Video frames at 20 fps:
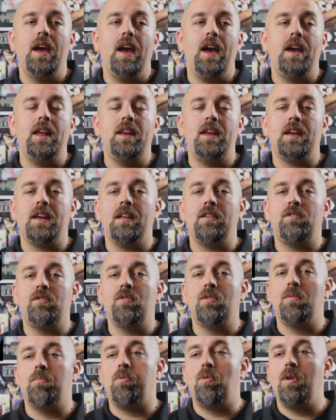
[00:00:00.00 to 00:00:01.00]
And it gets
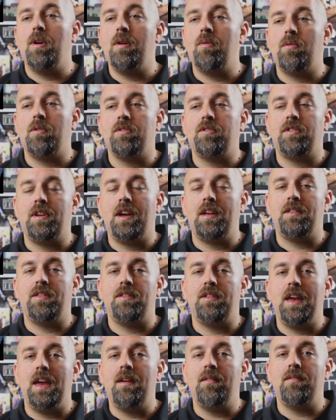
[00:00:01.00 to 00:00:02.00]
to a point where Seth
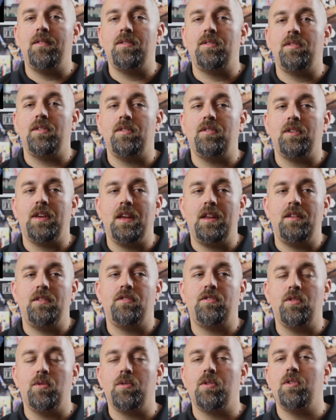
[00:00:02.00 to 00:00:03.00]
Davis is getting
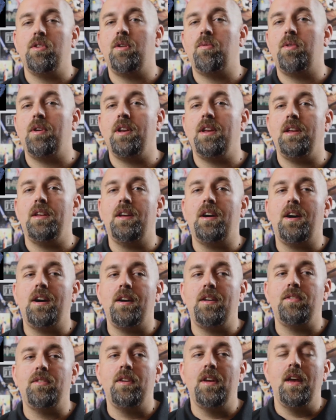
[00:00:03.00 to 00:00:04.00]
so good at what he
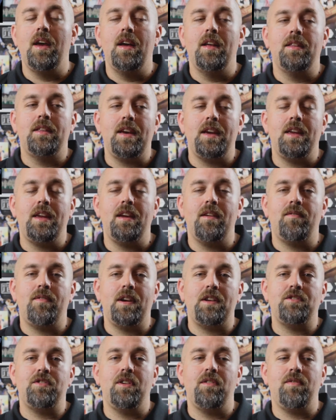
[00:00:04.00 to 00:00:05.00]
does that he
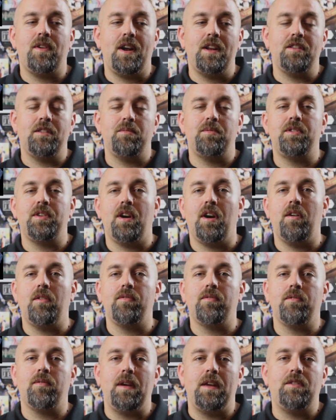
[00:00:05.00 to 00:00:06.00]
eventually finds
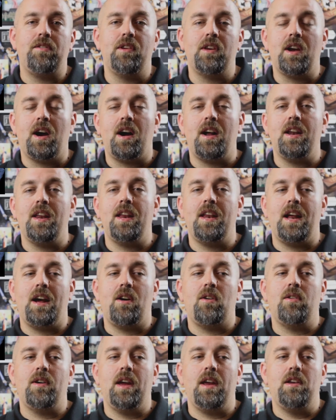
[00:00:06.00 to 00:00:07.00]
himself basically conning
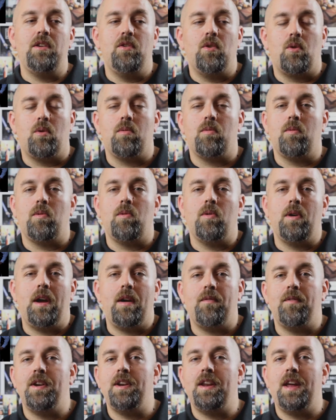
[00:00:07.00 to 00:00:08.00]
out a normal,
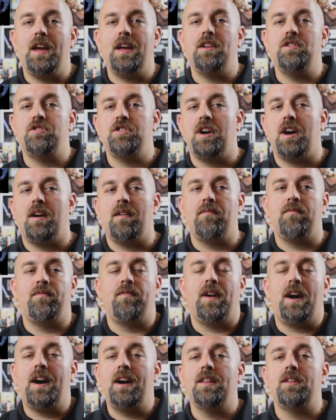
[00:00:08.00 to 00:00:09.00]
everyday job
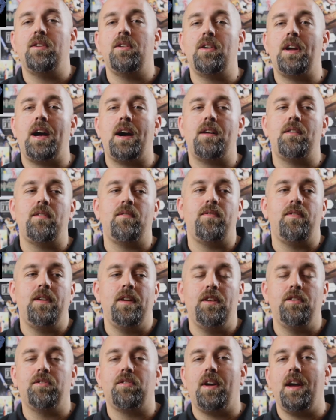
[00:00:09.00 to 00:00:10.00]
father out of
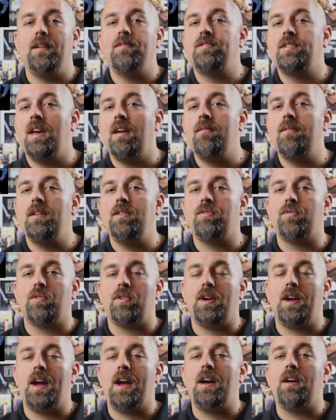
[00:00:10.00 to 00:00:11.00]
his life savings
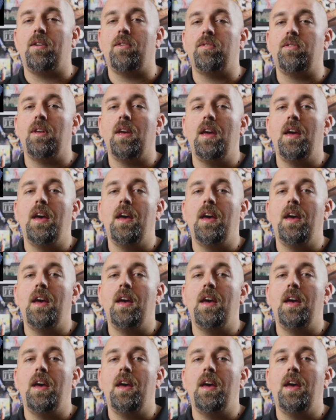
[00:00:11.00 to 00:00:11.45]
for a house.